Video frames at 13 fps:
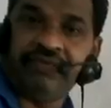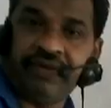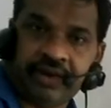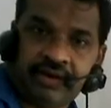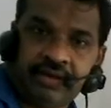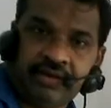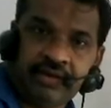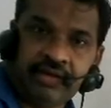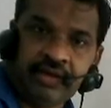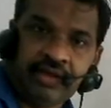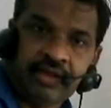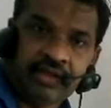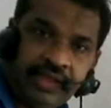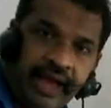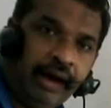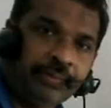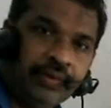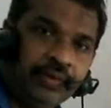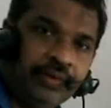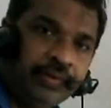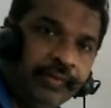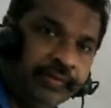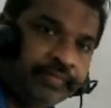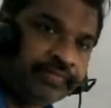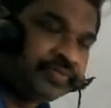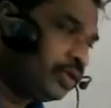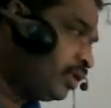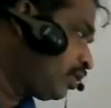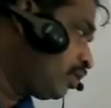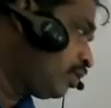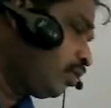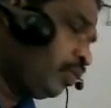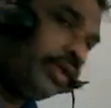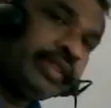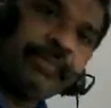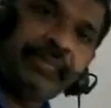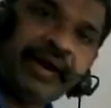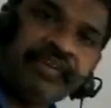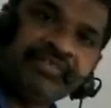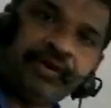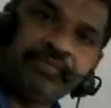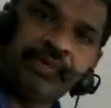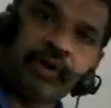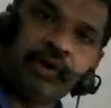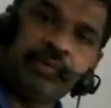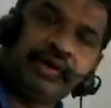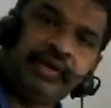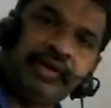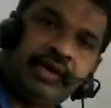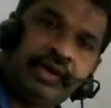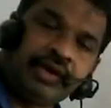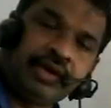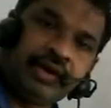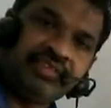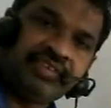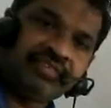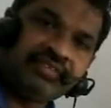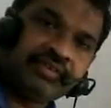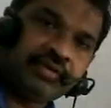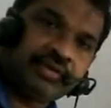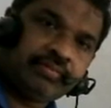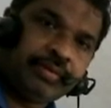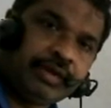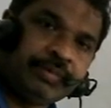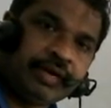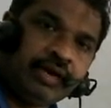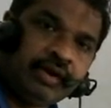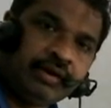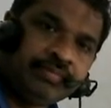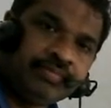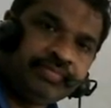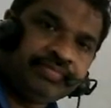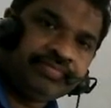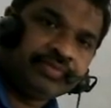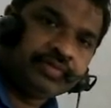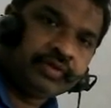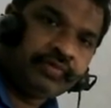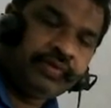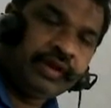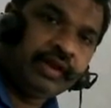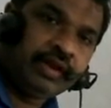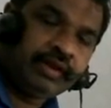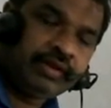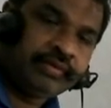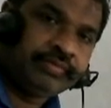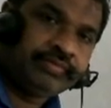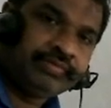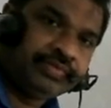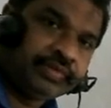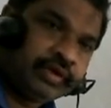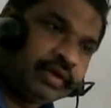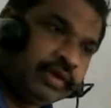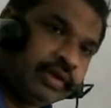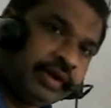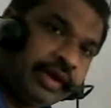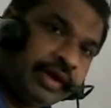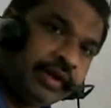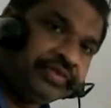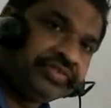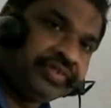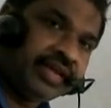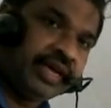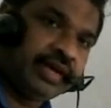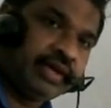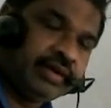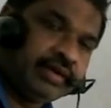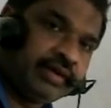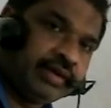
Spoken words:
effect. Therefore, when the price of the commodity increases, people will reduce the